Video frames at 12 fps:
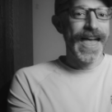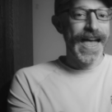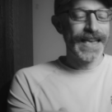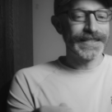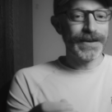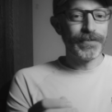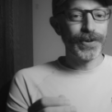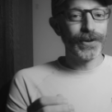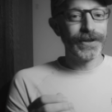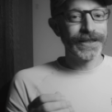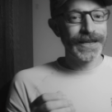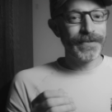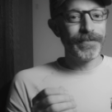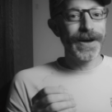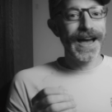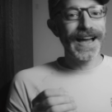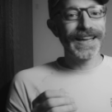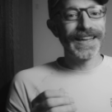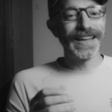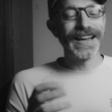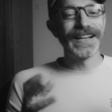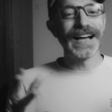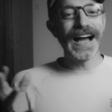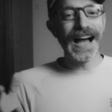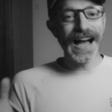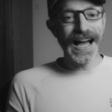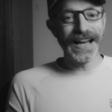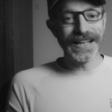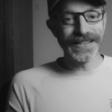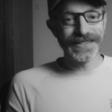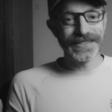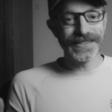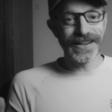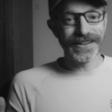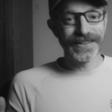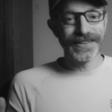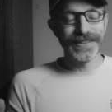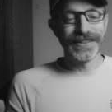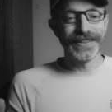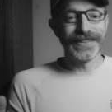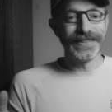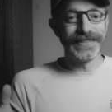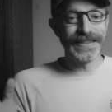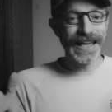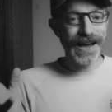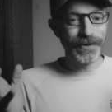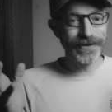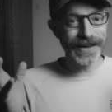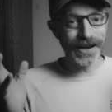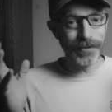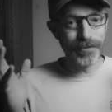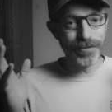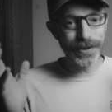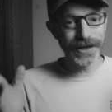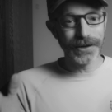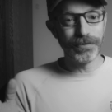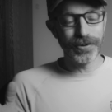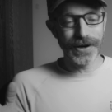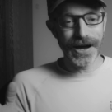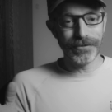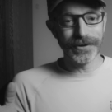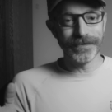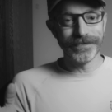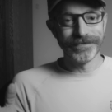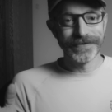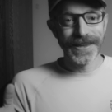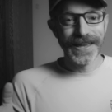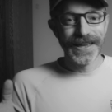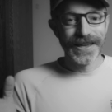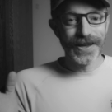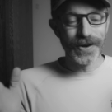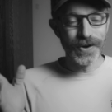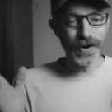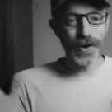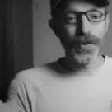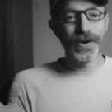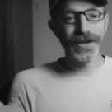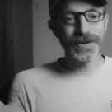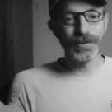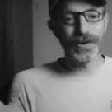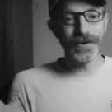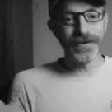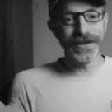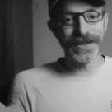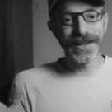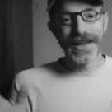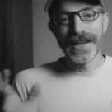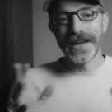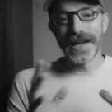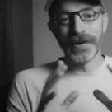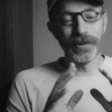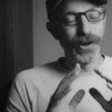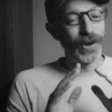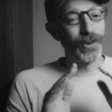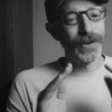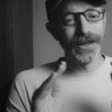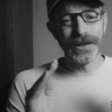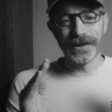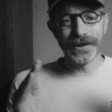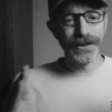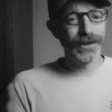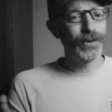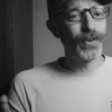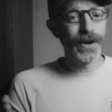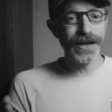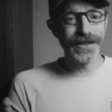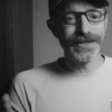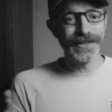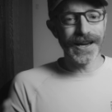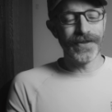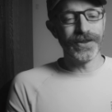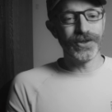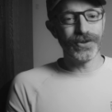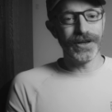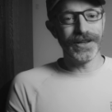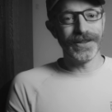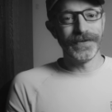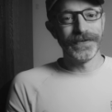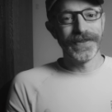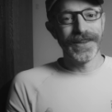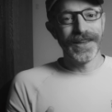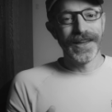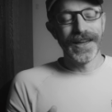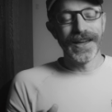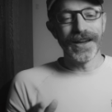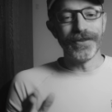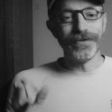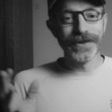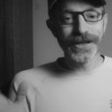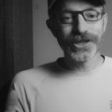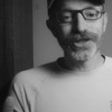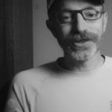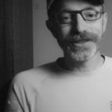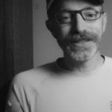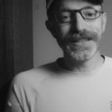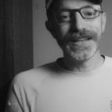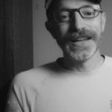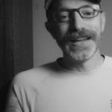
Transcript: As I'm pulling him back, I get stuck. Now we've got a big problem. No one is moving and we're only a little ways down the trail. Eventually,